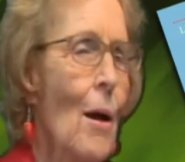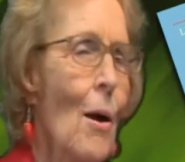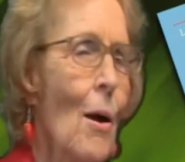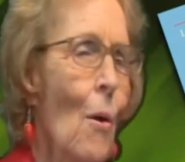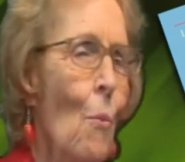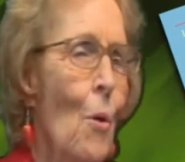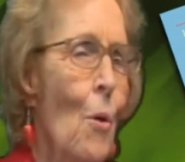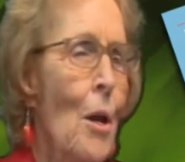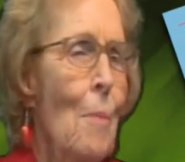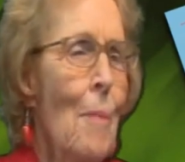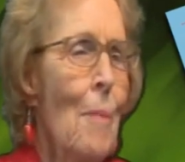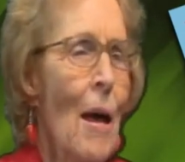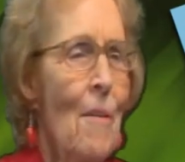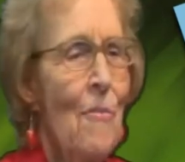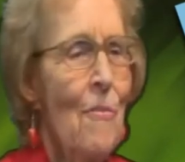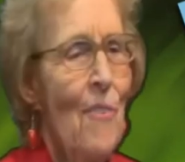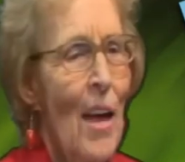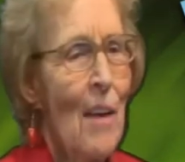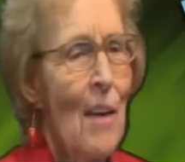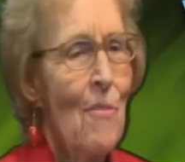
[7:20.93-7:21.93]
One of my
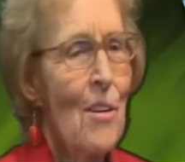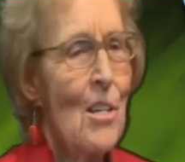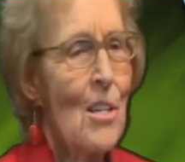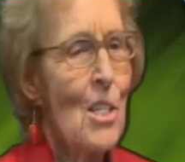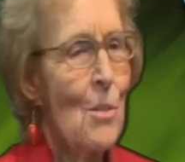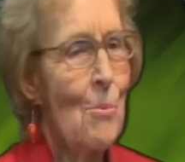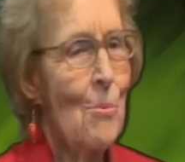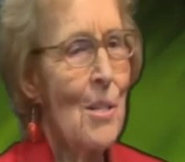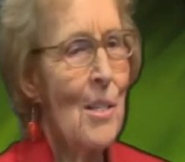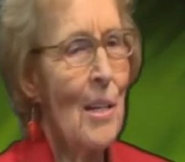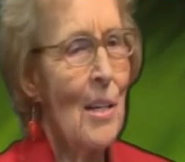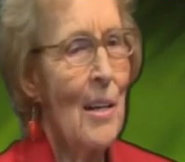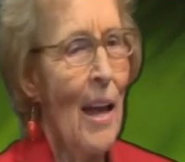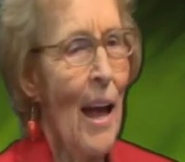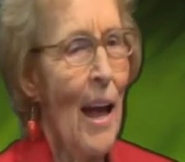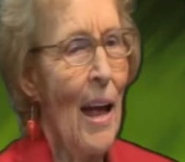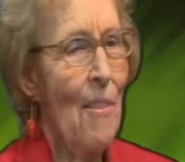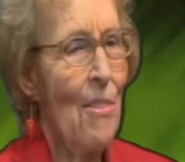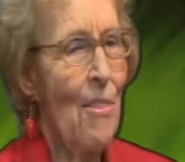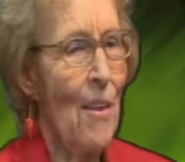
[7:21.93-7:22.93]
favorites was a
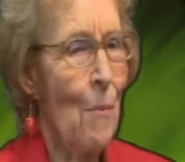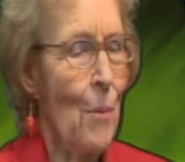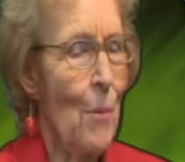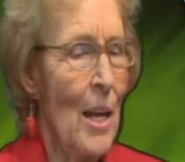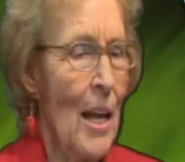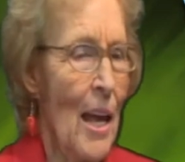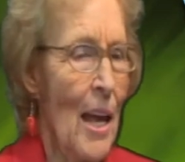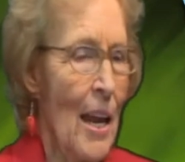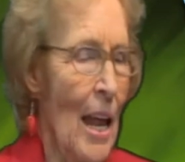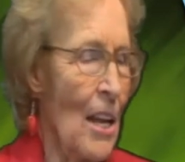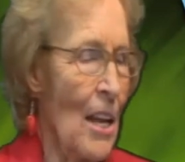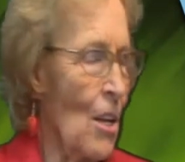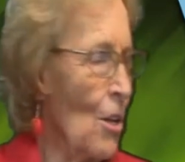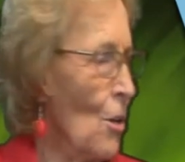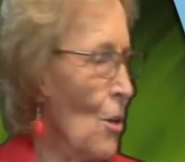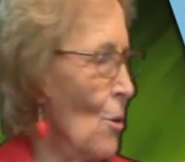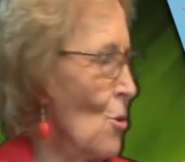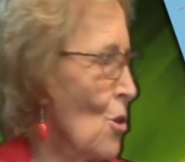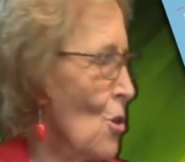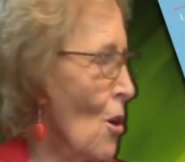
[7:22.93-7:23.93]
night that we had a
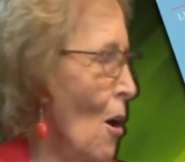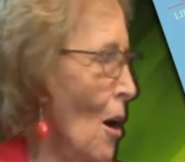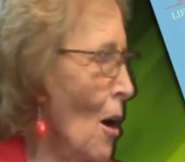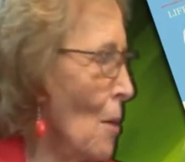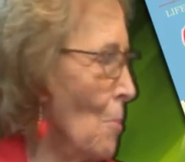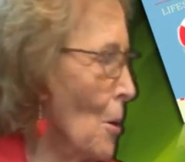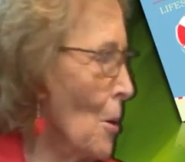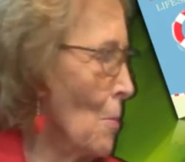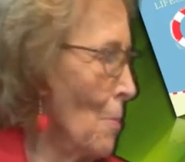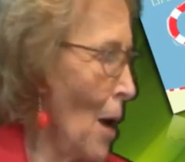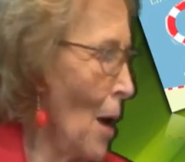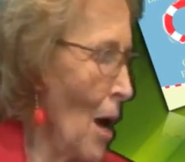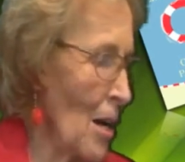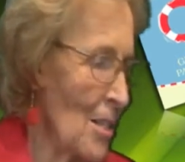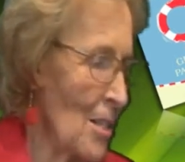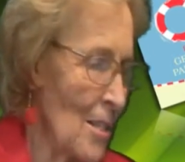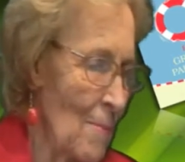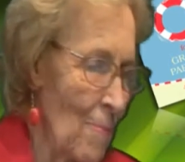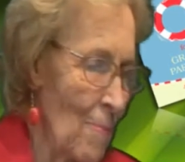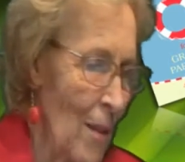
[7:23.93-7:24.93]
huge cardboard
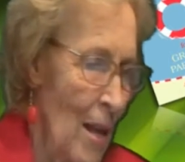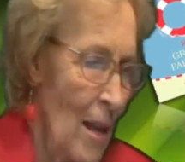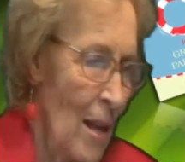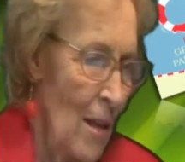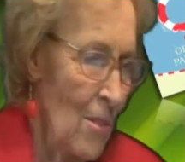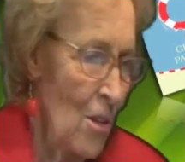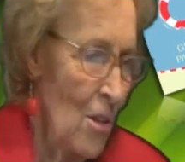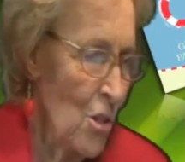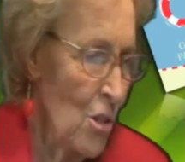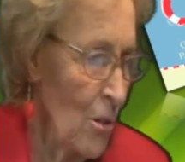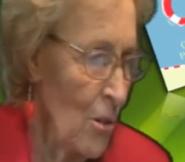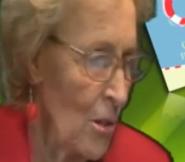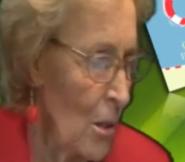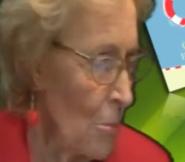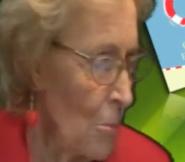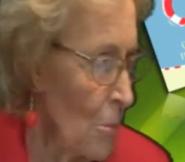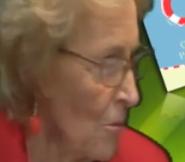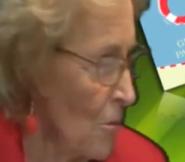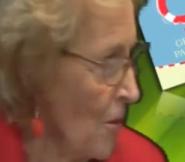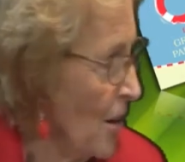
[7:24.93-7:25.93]
box. The
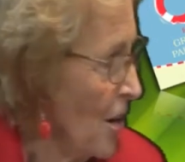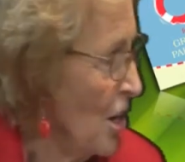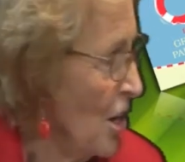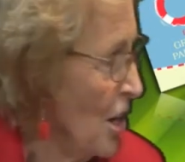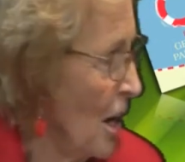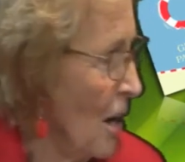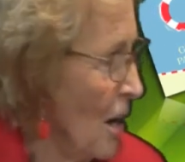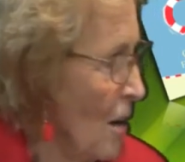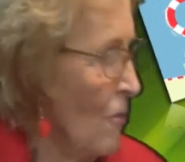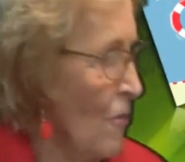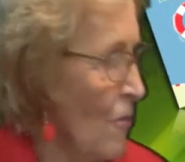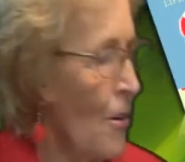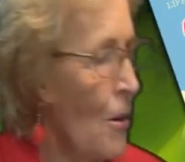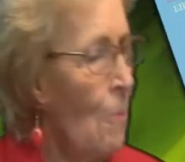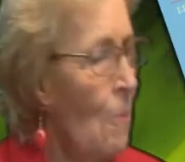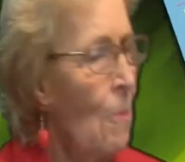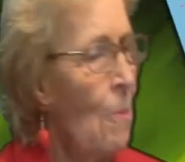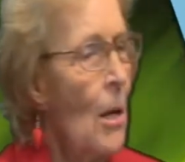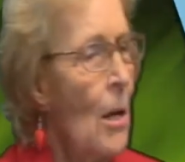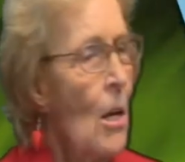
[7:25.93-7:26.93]
children were very young,
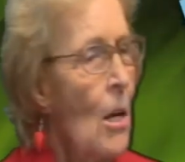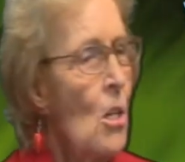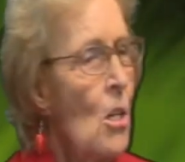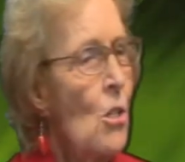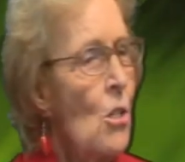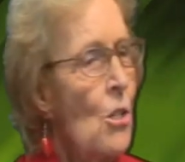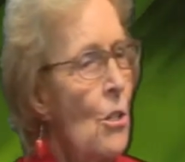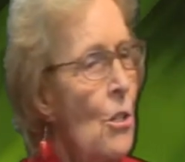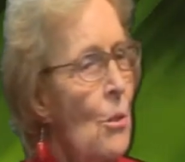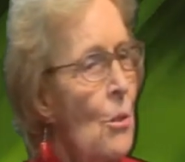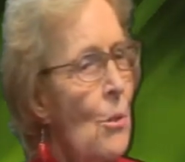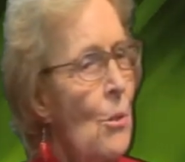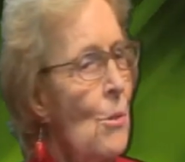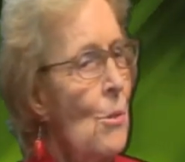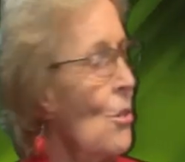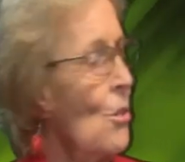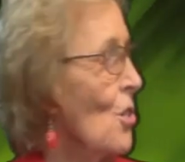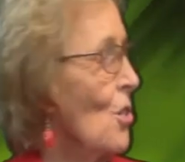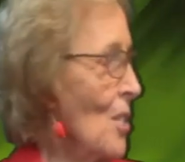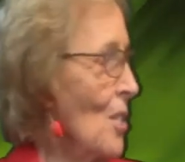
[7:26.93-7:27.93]
from 2
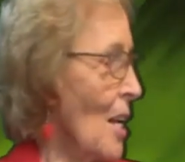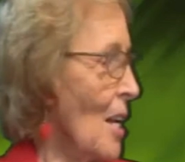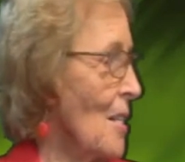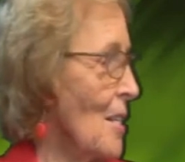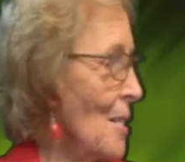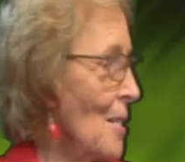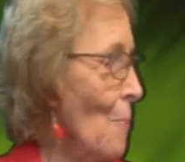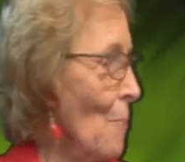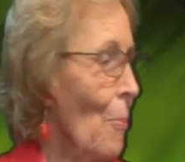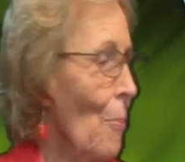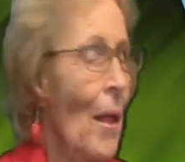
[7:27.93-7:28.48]
to 6.